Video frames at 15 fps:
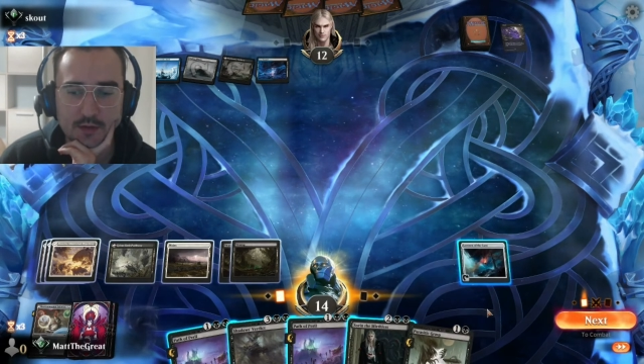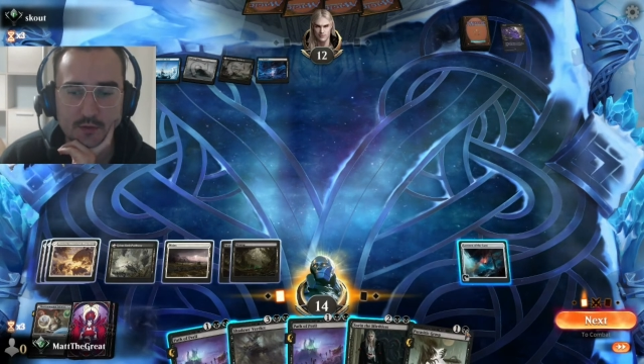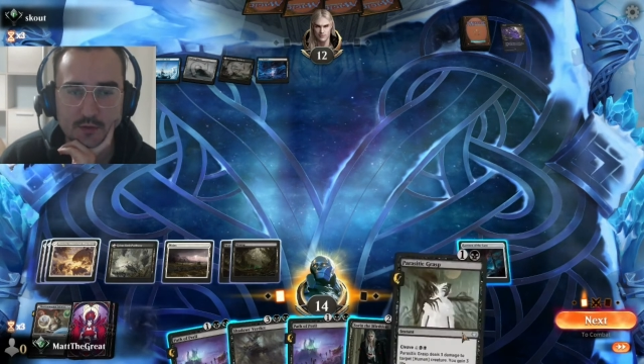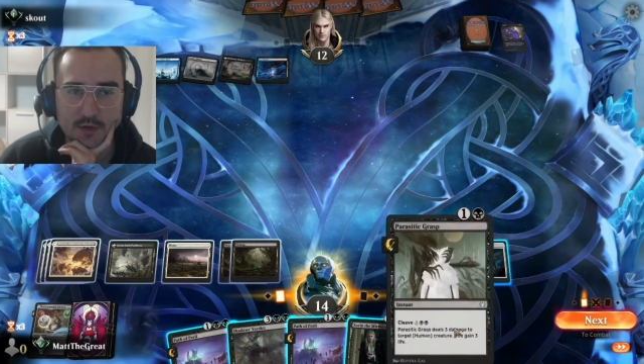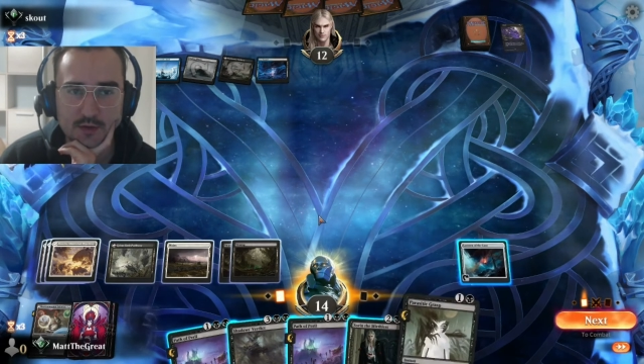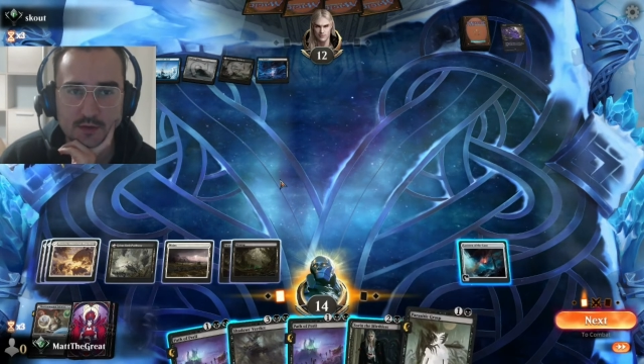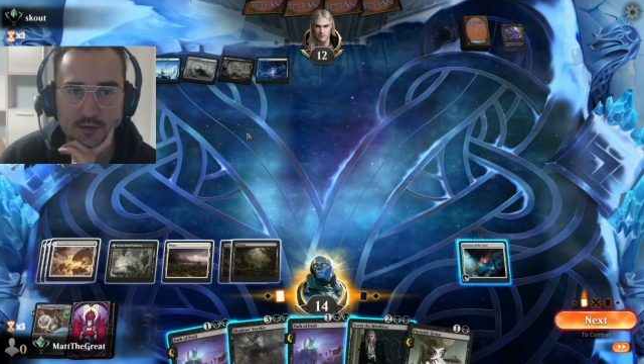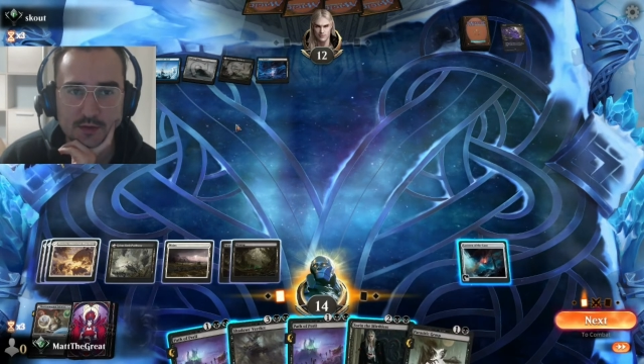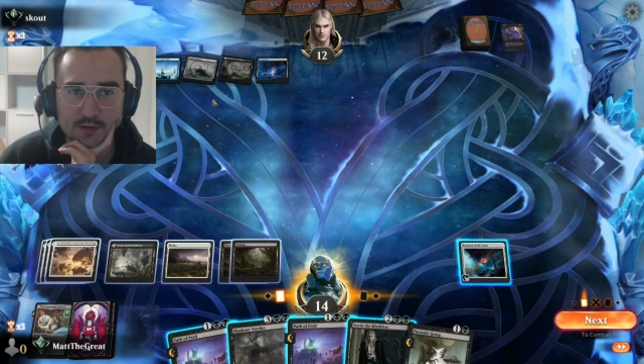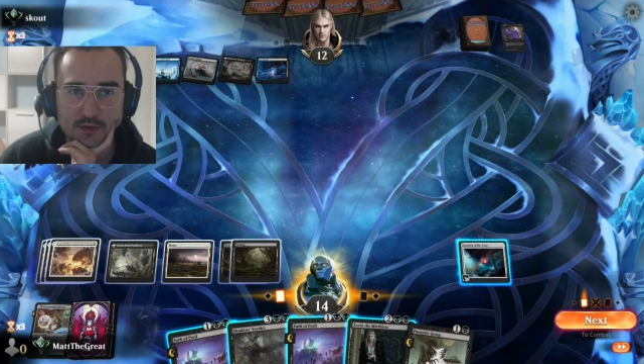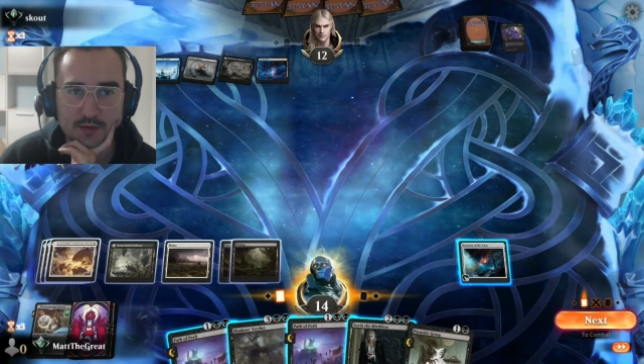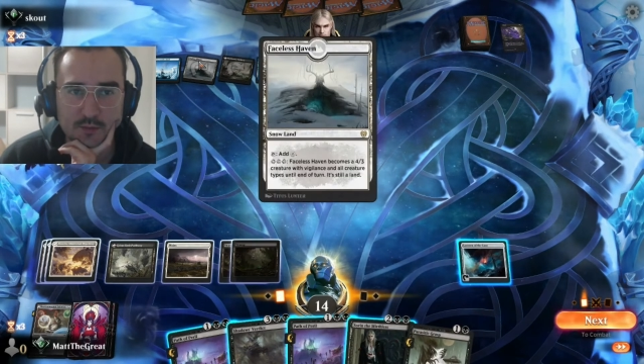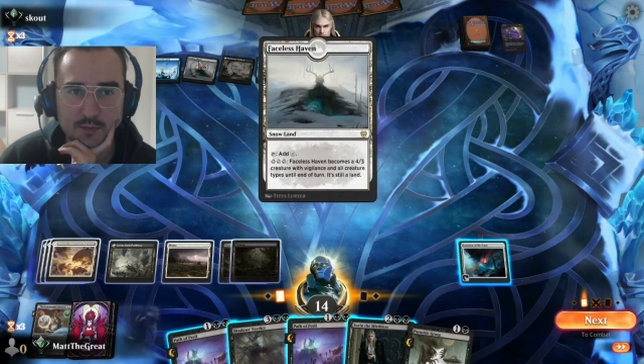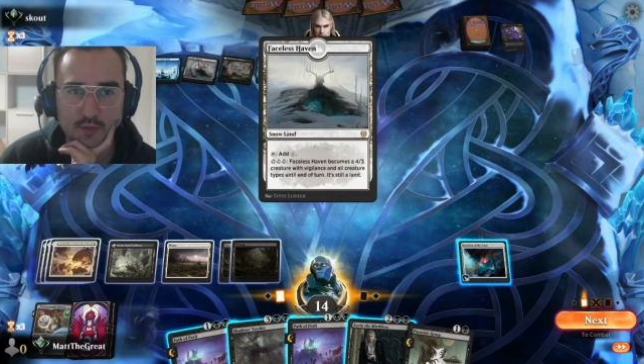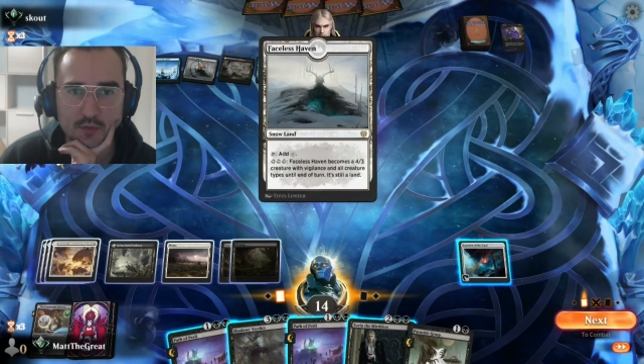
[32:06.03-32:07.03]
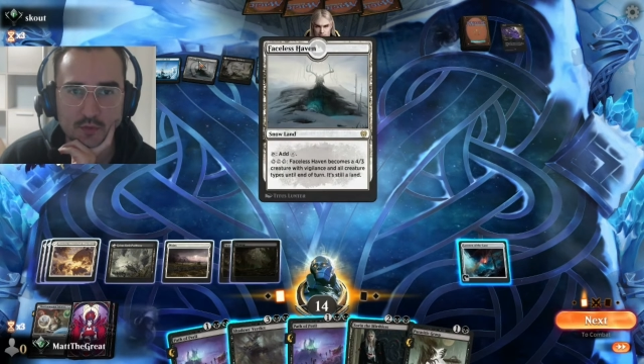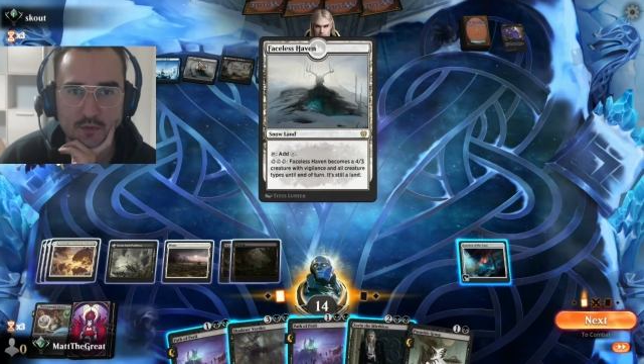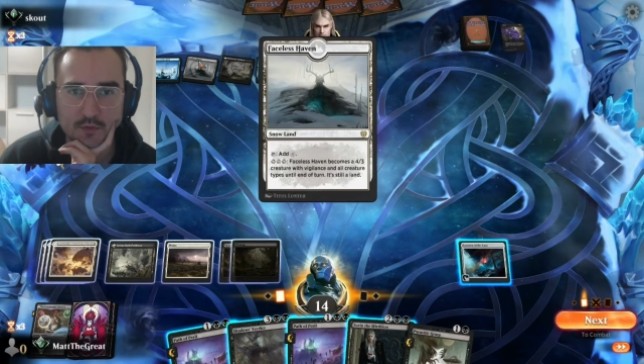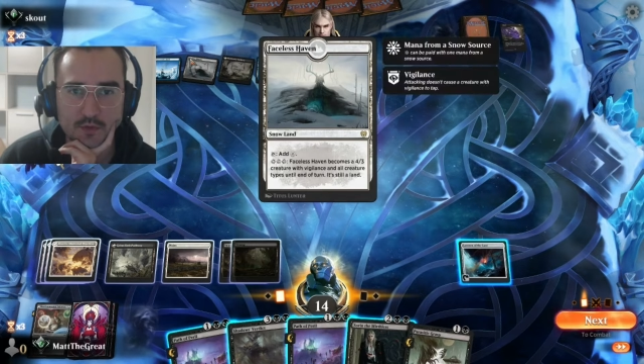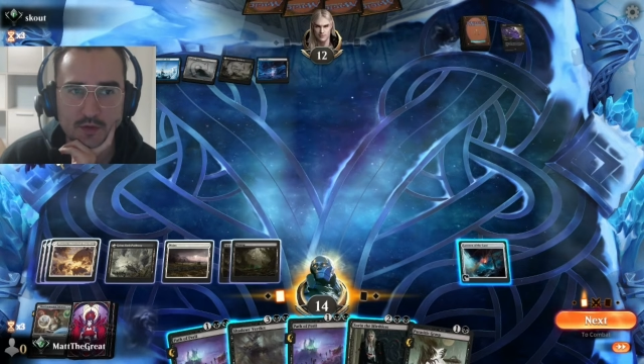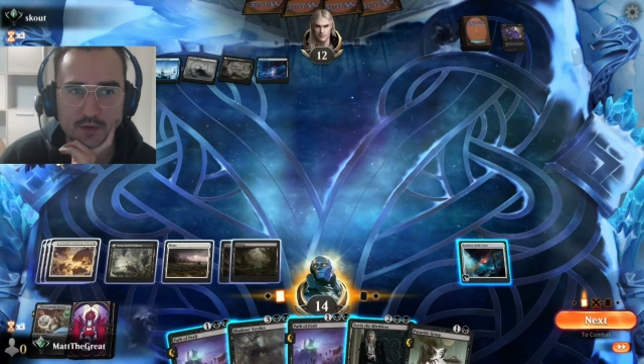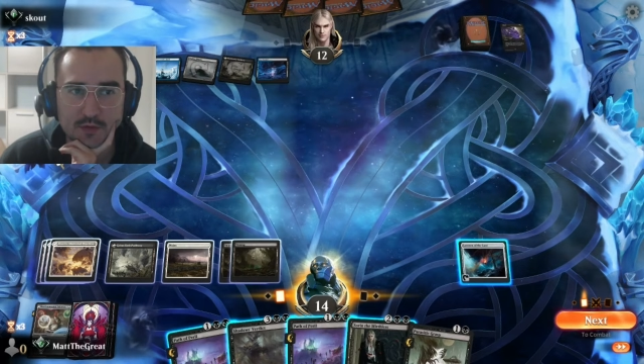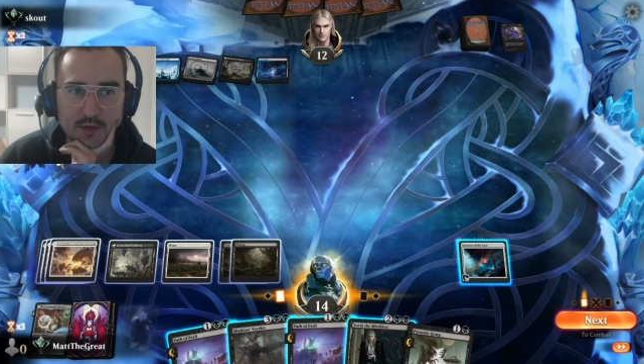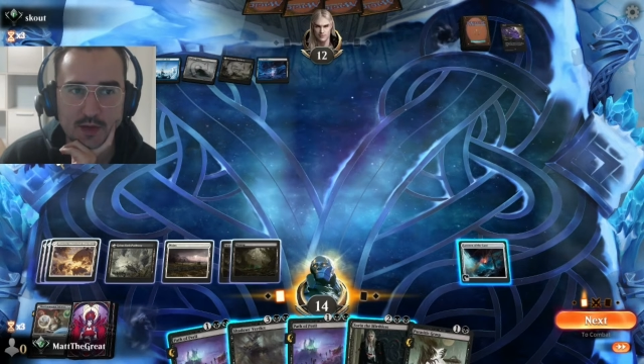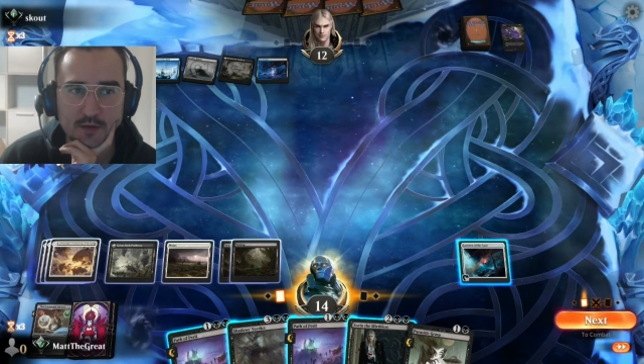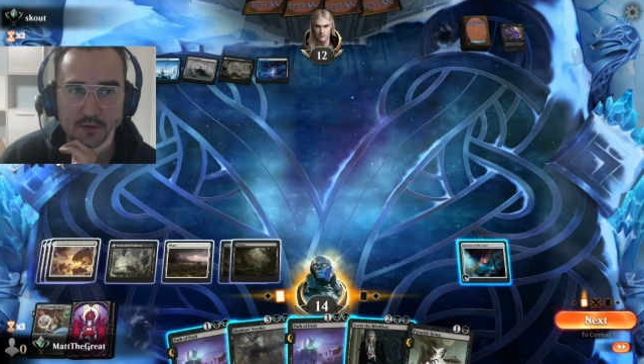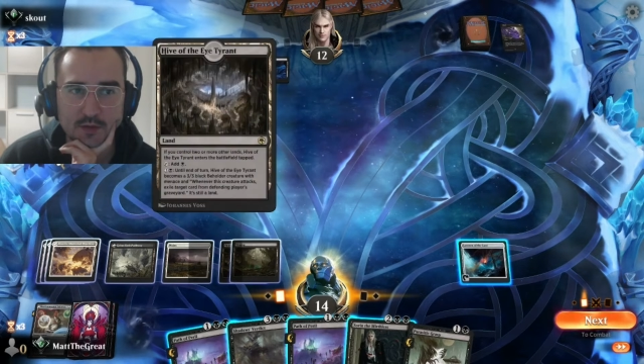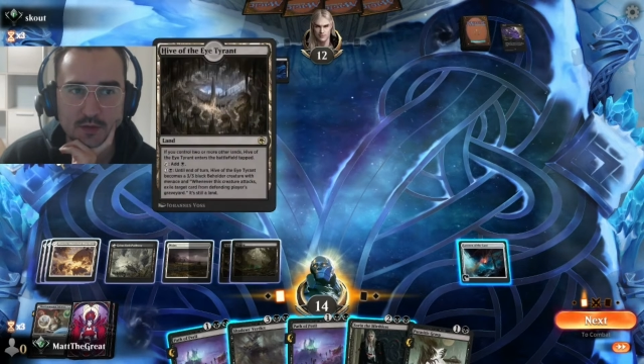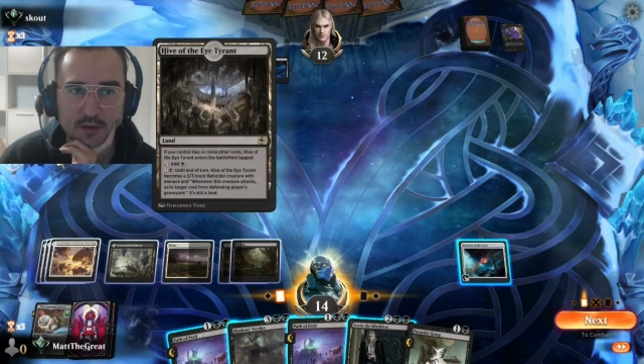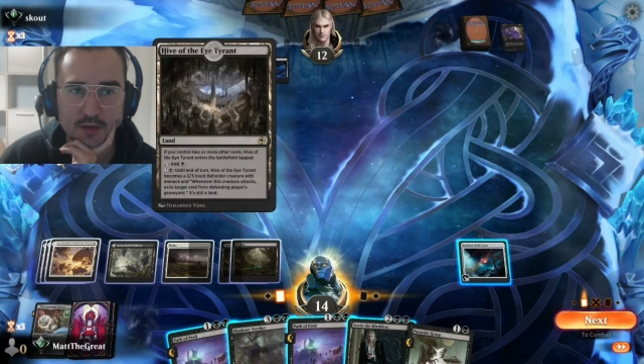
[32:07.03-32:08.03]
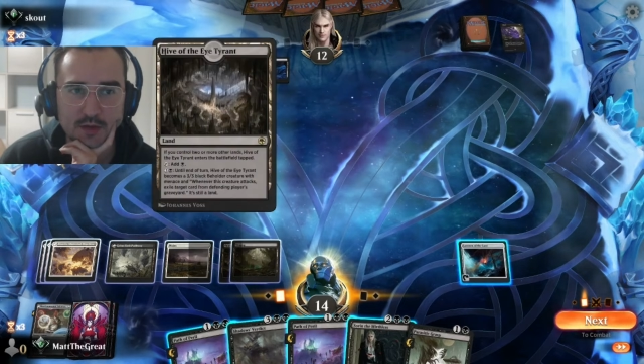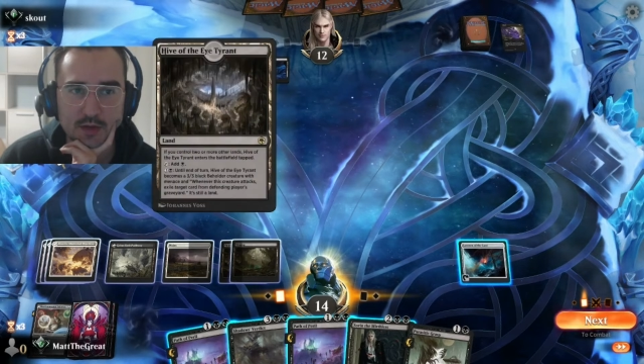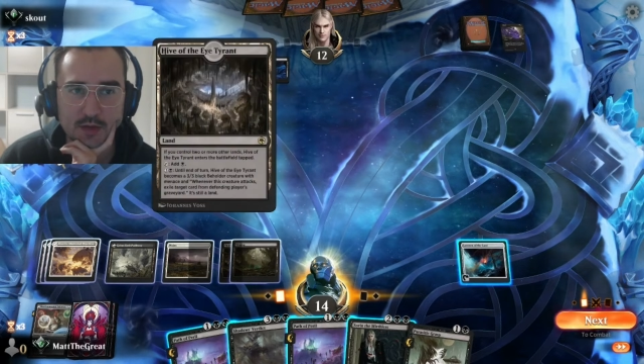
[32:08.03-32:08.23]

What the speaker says: Grasp can kill both the Haven